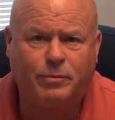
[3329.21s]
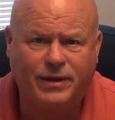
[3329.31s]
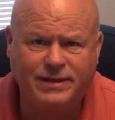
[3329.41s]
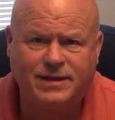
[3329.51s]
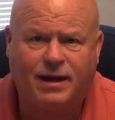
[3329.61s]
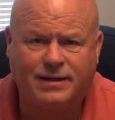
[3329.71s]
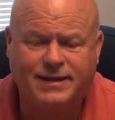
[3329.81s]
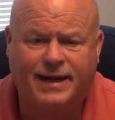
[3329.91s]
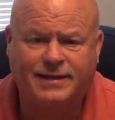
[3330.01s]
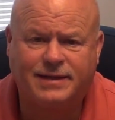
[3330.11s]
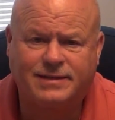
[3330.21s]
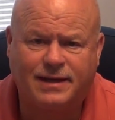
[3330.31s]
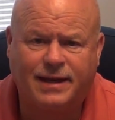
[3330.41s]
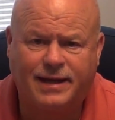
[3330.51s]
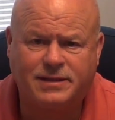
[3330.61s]
please contact us
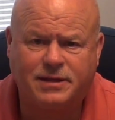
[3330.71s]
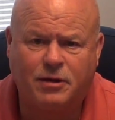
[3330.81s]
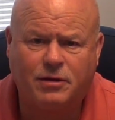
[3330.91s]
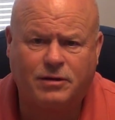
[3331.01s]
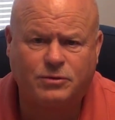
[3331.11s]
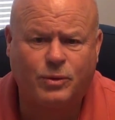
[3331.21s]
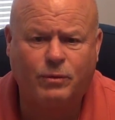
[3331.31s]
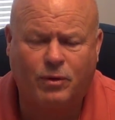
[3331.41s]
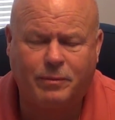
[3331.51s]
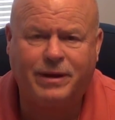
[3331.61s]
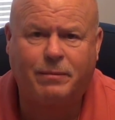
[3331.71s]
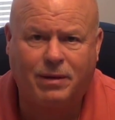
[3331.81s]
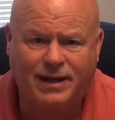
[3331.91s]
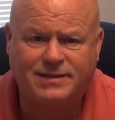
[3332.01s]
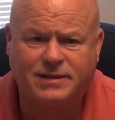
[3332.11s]
and let us know, because we want to be a
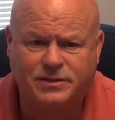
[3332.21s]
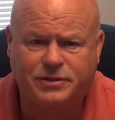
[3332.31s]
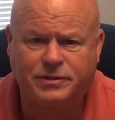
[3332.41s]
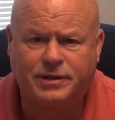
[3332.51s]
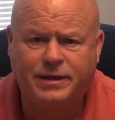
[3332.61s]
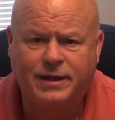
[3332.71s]
blessing to you.